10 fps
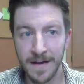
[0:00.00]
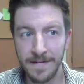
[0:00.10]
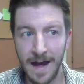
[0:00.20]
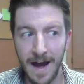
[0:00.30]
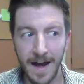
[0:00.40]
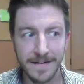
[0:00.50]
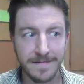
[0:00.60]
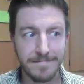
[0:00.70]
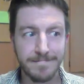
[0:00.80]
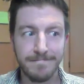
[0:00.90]

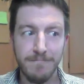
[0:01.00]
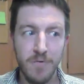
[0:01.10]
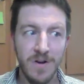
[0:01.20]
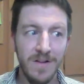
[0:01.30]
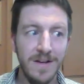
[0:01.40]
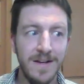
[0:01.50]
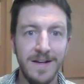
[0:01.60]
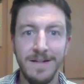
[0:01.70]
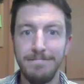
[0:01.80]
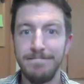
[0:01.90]
that
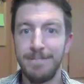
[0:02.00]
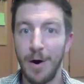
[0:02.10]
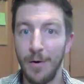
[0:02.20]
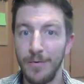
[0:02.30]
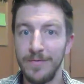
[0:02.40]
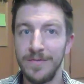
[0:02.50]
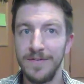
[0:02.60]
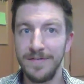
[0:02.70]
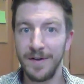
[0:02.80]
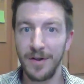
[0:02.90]
really
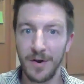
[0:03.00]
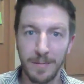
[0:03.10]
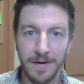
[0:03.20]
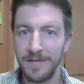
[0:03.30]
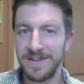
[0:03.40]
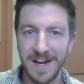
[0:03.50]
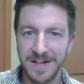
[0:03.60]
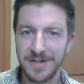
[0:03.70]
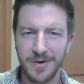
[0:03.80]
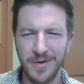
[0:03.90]
pose a little bit of a danger,